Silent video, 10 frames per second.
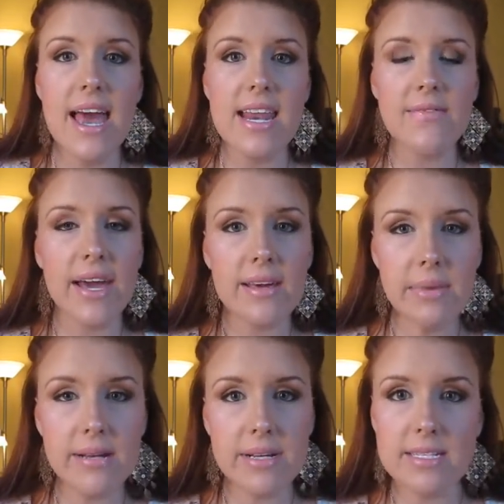And if I
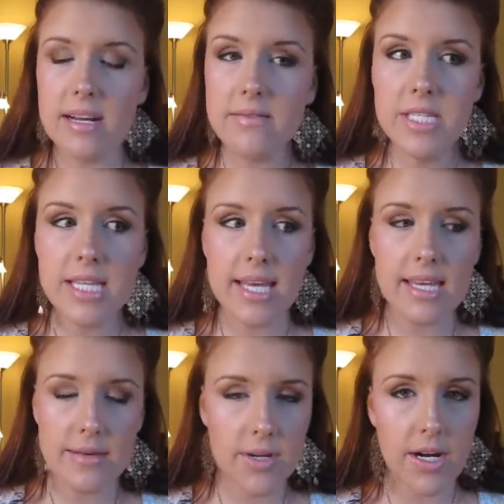compared myself to like
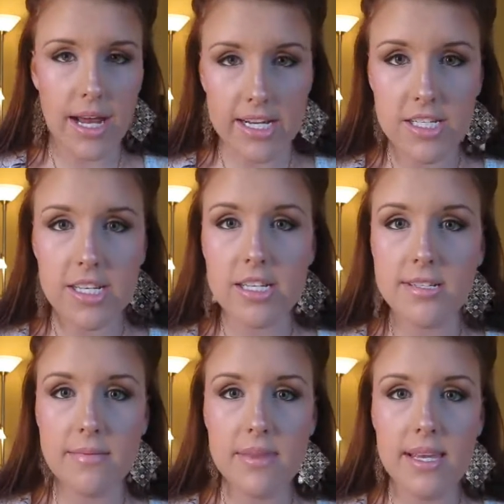Kim Kardashian or
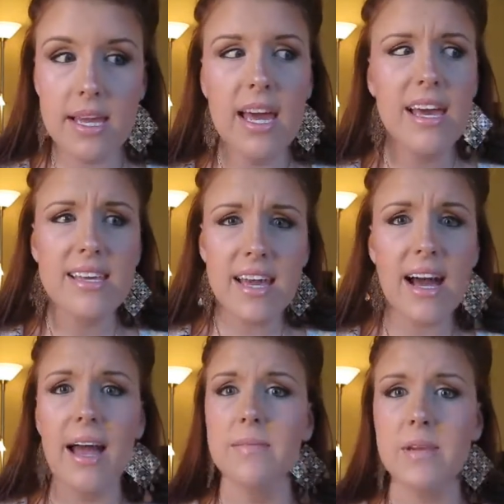something,
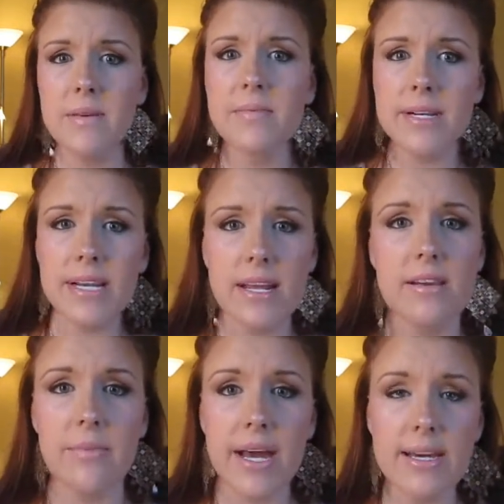yeah, I'm going to be pretty dang
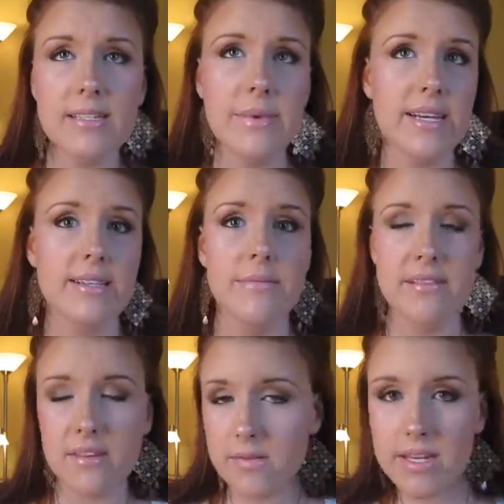depressed, because I'm
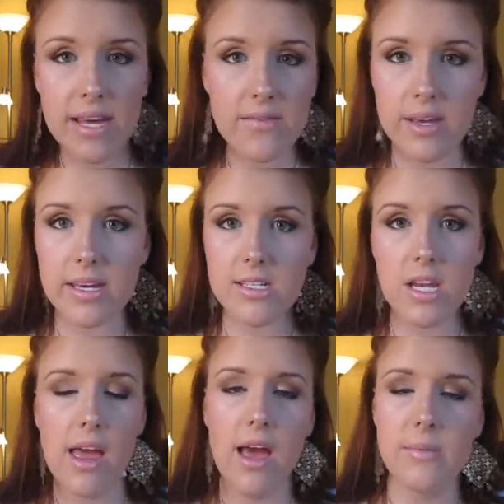never going to be that
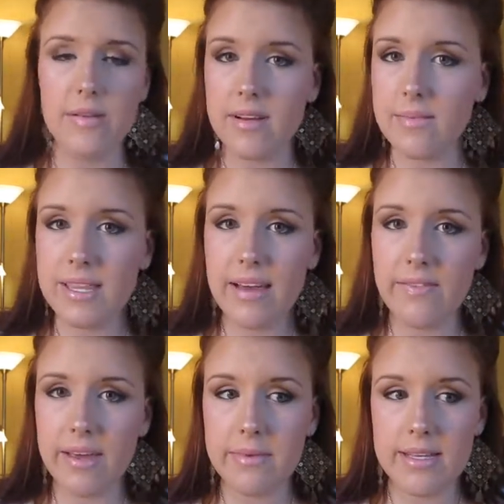rich. I'm never going to be that
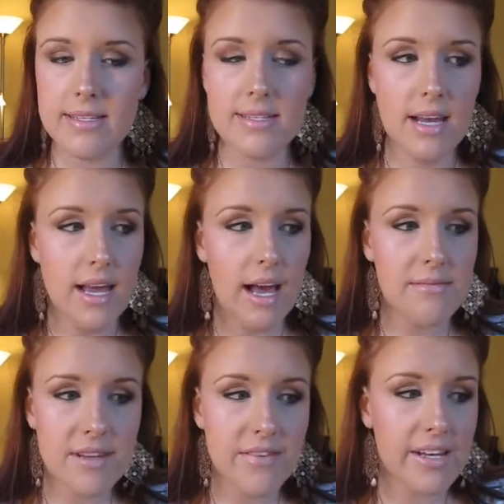famous.
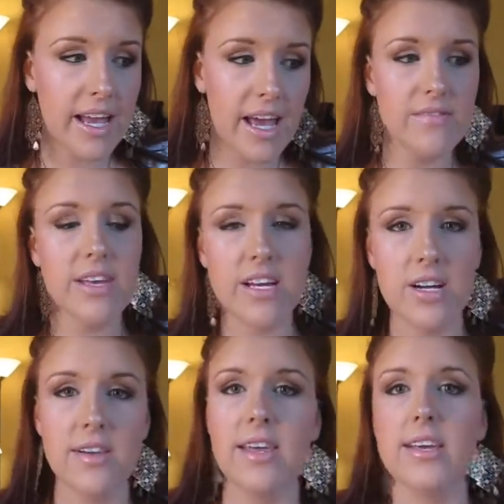I'm never going to have like
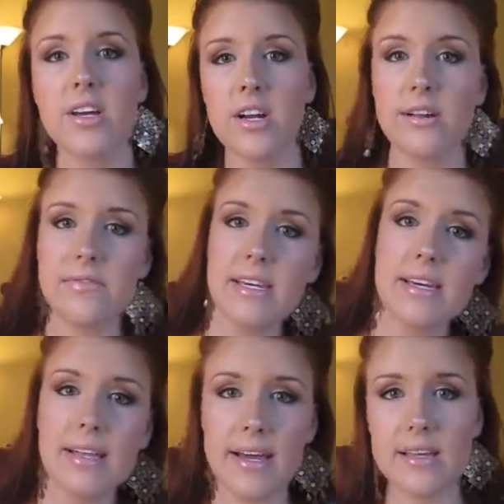her like
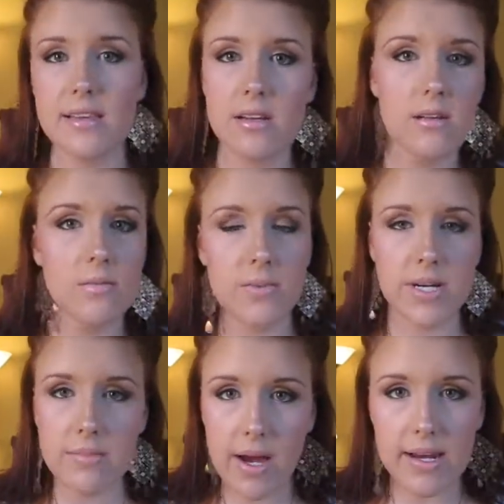curvy like little
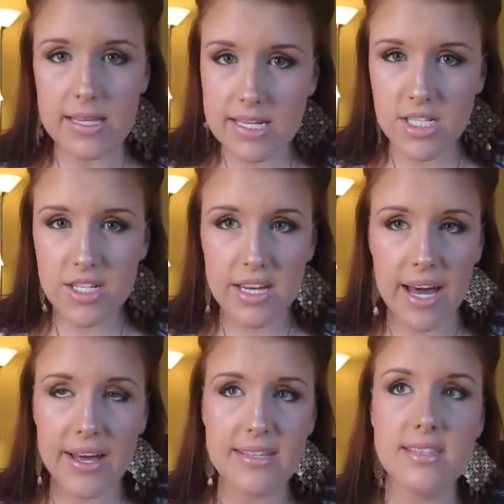pretty body that she
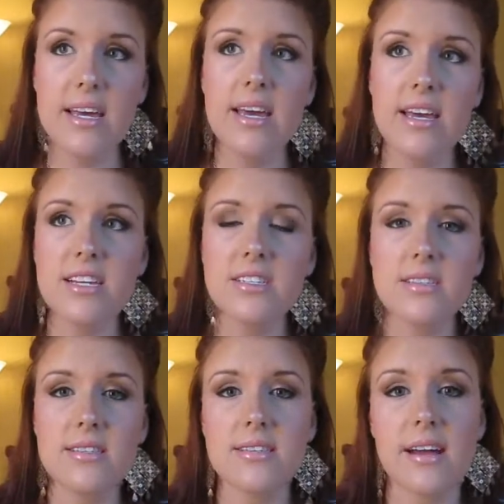has.
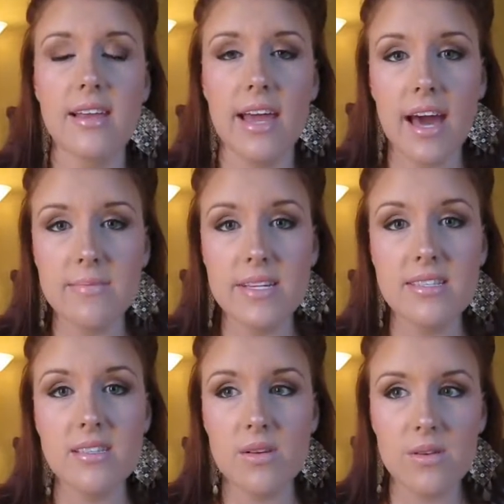It's not going to
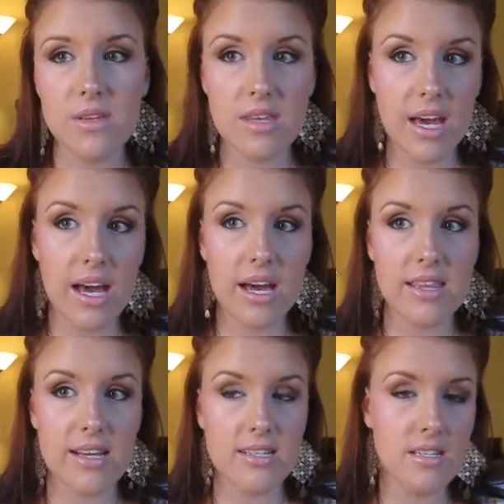happen. So
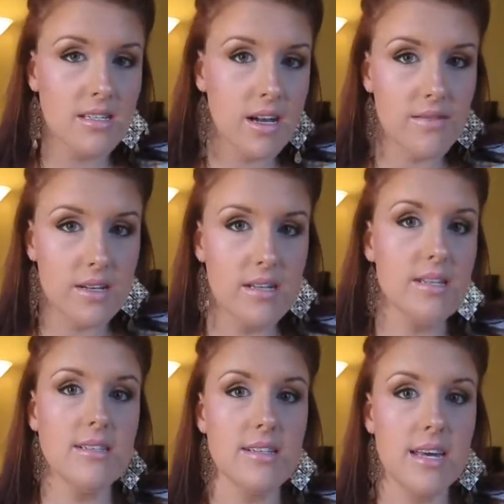yeah, that's just not
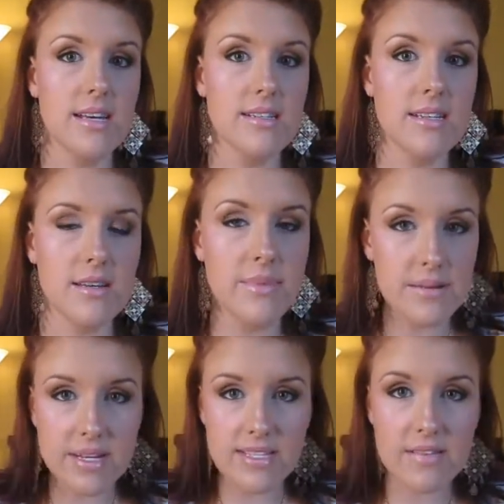realistic to
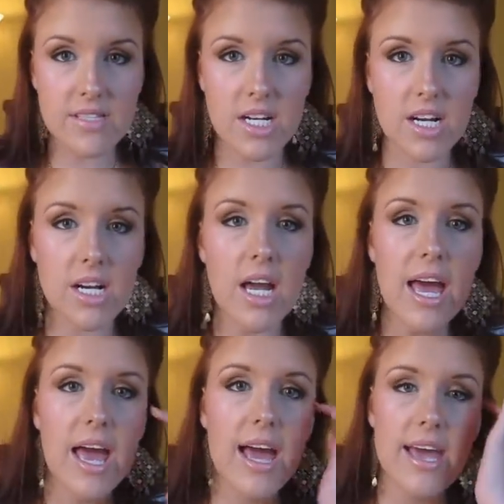compare myself to her,
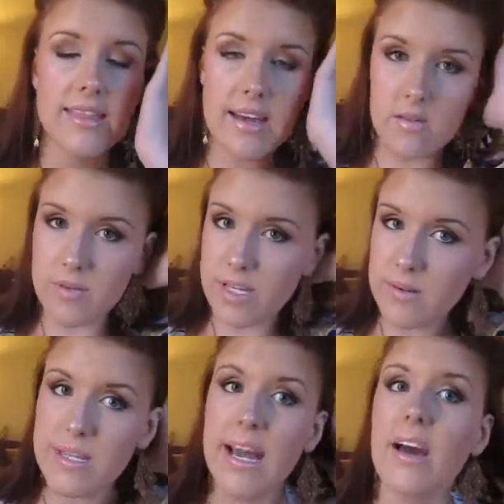and that will put
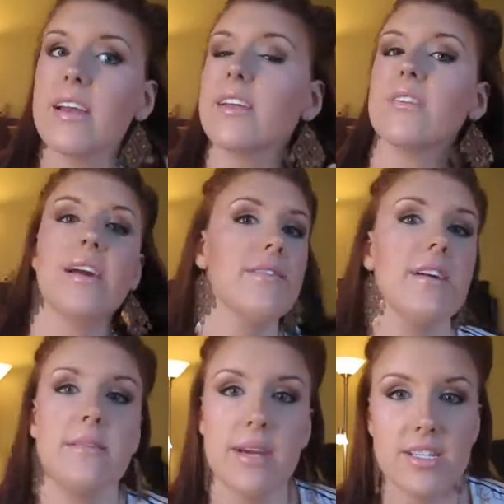you down, and you're never
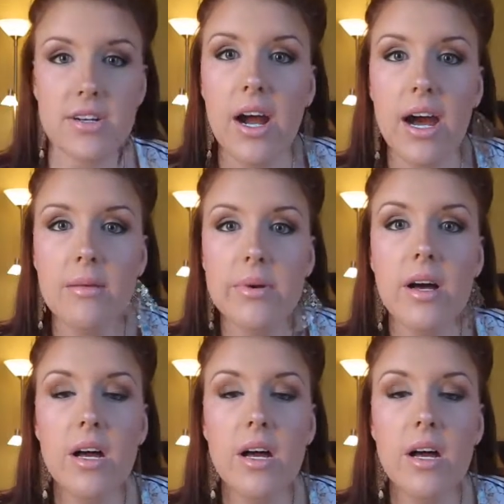going to measure up.